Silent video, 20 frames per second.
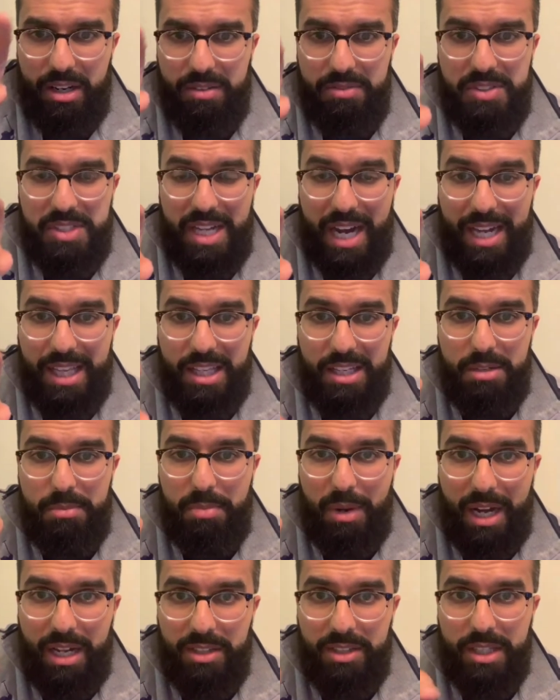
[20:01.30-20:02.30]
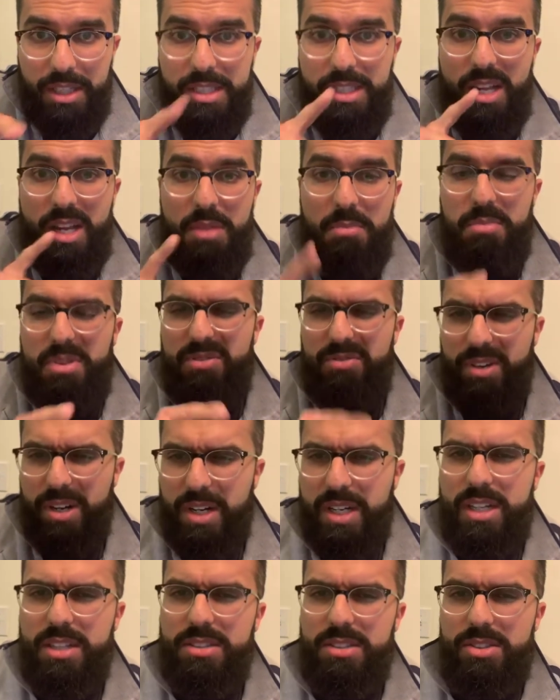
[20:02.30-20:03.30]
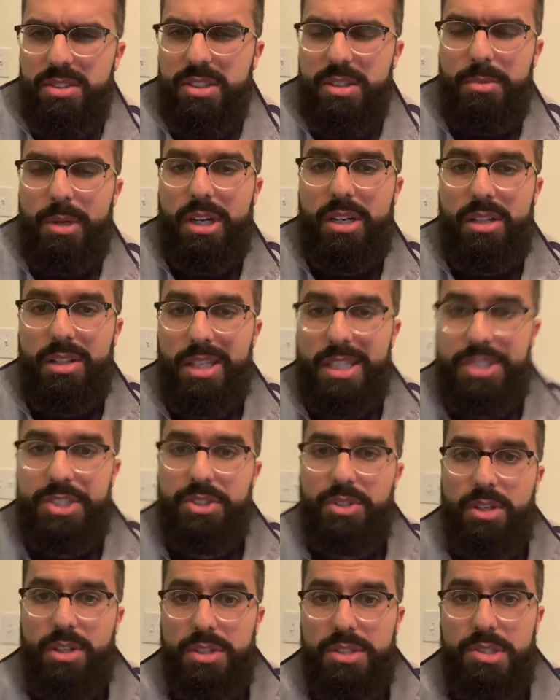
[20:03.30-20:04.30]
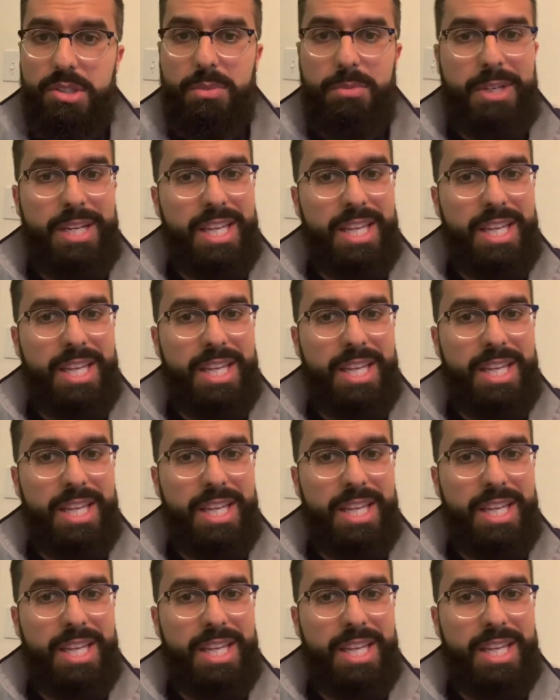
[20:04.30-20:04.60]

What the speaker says: of dilated bile ducts, be very concerned about cholangiocarcinoma.